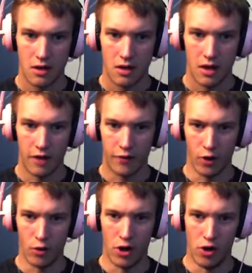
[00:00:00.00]
I
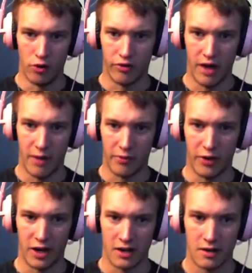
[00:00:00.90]
totally heard
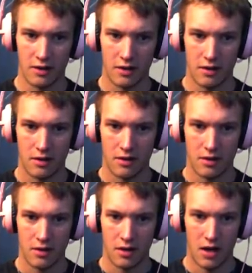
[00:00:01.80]
something.
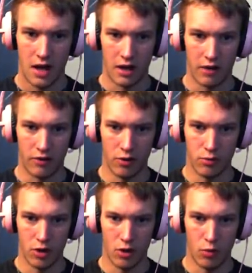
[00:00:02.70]
I don't
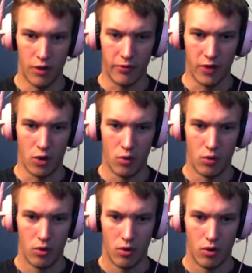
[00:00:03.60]
know what though.
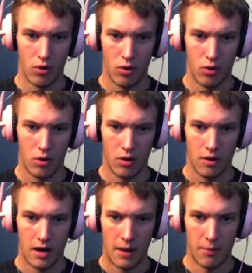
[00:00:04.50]

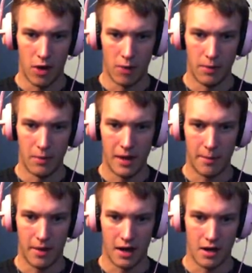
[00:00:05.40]
Probably a
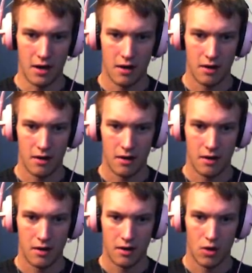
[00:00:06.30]
pig.
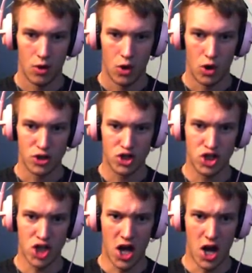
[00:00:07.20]

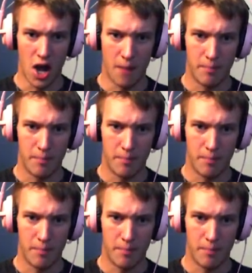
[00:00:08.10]
Shut up!